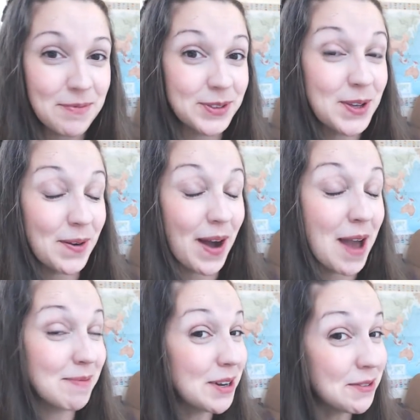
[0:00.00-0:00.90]
So
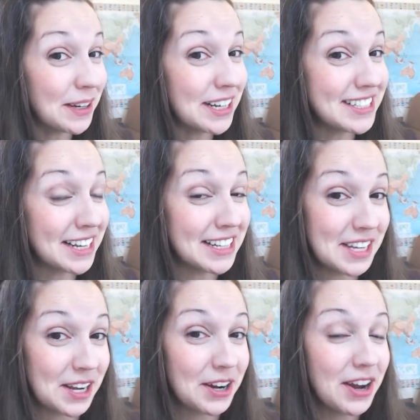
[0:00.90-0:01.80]
I'm going to write a sentence
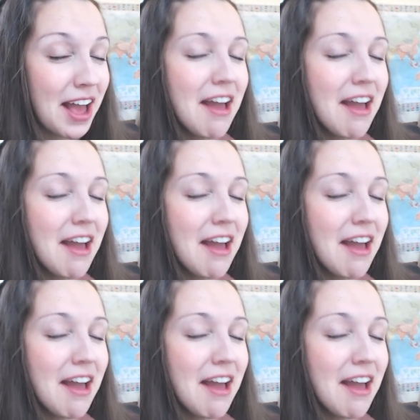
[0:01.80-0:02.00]
here,